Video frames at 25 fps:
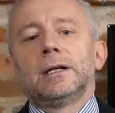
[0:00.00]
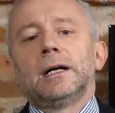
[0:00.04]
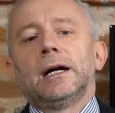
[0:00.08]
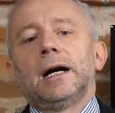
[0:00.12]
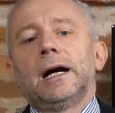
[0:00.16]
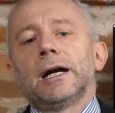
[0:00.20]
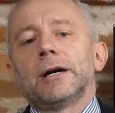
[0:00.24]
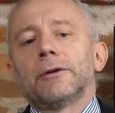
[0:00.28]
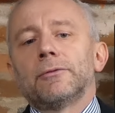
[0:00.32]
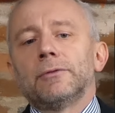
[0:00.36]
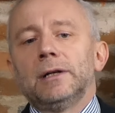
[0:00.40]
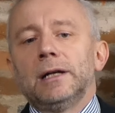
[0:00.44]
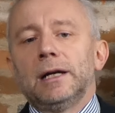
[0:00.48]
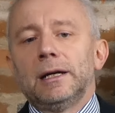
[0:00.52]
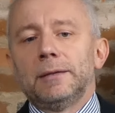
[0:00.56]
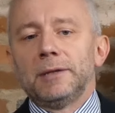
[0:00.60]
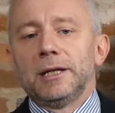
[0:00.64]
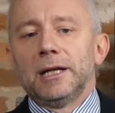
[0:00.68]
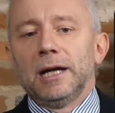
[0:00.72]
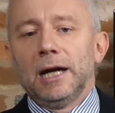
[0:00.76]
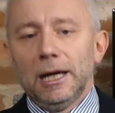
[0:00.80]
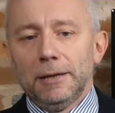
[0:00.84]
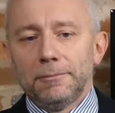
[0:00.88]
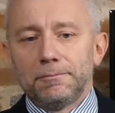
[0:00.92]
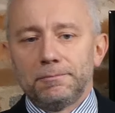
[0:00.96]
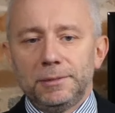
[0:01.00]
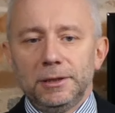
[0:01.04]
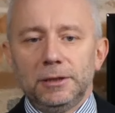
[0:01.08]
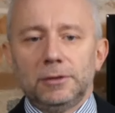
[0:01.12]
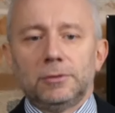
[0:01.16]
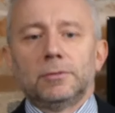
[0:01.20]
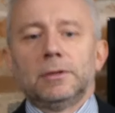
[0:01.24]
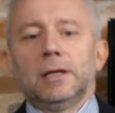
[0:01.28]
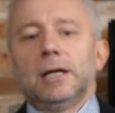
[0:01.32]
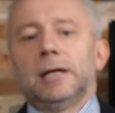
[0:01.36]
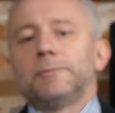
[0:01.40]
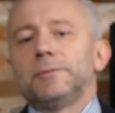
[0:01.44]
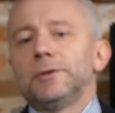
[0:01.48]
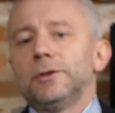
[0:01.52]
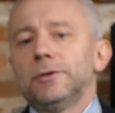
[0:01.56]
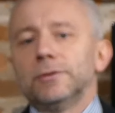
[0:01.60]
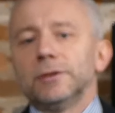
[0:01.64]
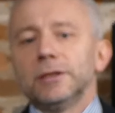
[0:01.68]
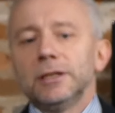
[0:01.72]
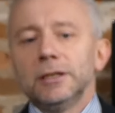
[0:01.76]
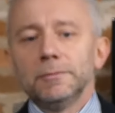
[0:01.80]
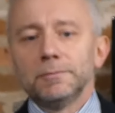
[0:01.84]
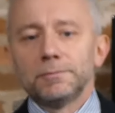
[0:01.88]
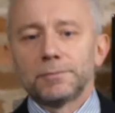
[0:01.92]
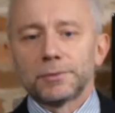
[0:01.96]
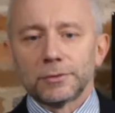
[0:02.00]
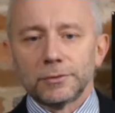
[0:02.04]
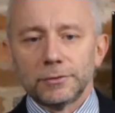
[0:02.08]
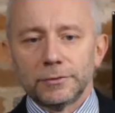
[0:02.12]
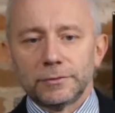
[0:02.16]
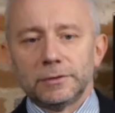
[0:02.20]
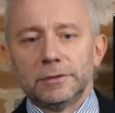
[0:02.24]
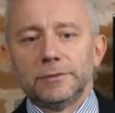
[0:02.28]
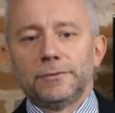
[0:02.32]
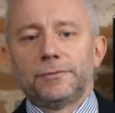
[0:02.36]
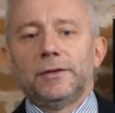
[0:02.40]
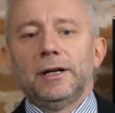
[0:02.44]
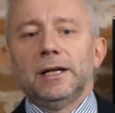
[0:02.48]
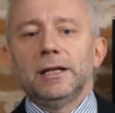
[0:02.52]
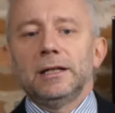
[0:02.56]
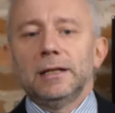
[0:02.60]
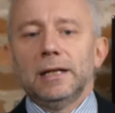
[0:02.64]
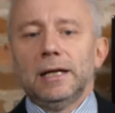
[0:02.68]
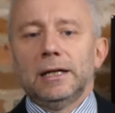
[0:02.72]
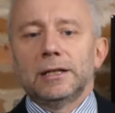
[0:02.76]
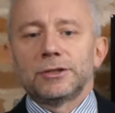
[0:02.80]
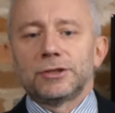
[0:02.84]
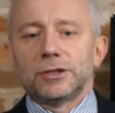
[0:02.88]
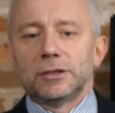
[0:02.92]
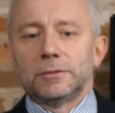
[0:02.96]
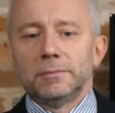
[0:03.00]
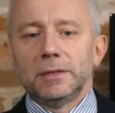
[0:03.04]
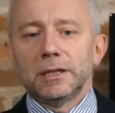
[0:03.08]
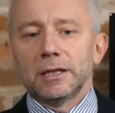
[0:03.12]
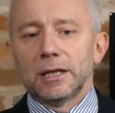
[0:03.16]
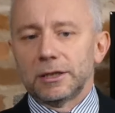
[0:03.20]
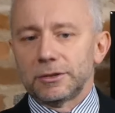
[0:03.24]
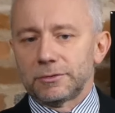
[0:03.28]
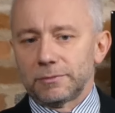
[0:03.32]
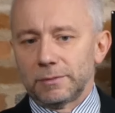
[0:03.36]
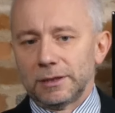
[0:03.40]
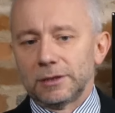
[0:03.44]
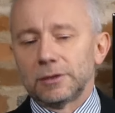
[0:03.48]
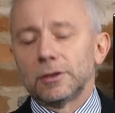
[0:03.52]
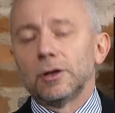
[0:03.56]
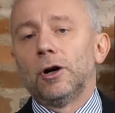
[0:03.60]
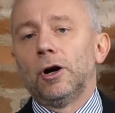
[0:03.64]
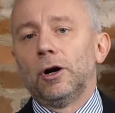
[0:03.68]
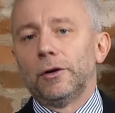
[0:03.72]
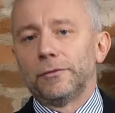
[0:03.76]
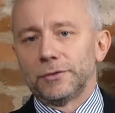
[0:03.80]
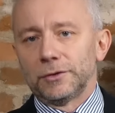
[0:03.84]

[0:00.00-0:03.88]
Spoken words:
I will be happy to help you improve the financial management of